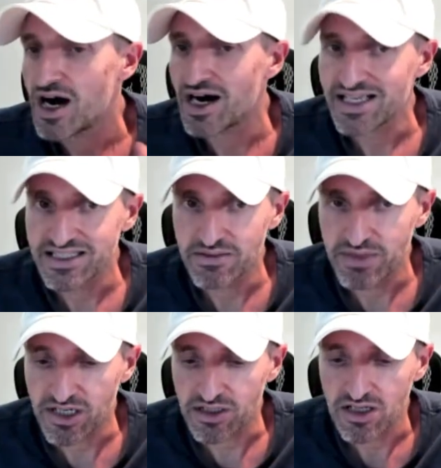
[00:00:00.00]
uh, in the
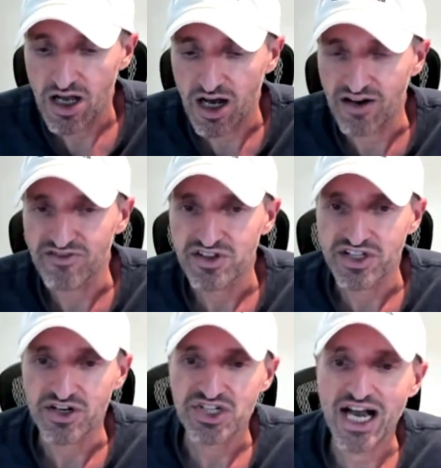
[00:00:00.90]
middle of
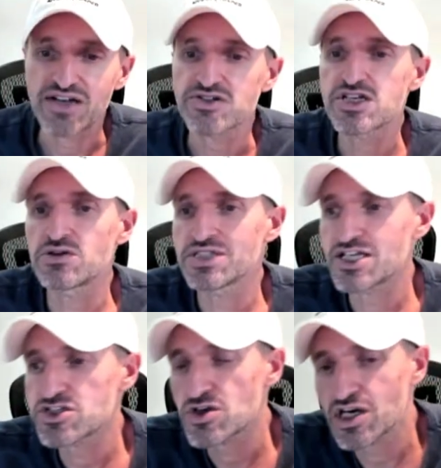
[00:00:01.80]
their channel. So
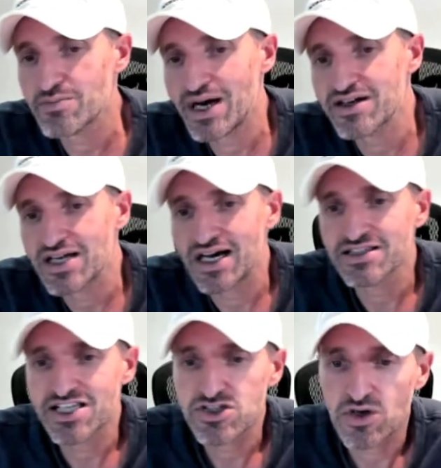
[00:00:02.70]
let's talk about uh,
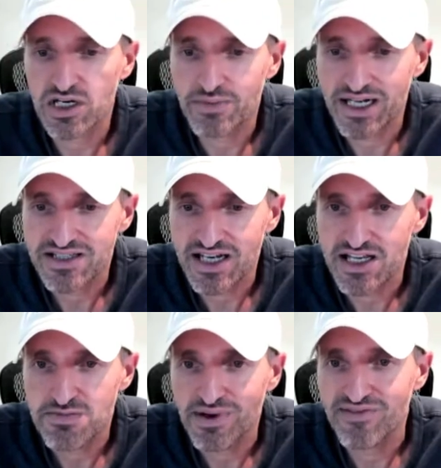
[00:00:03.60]
let's talk about today's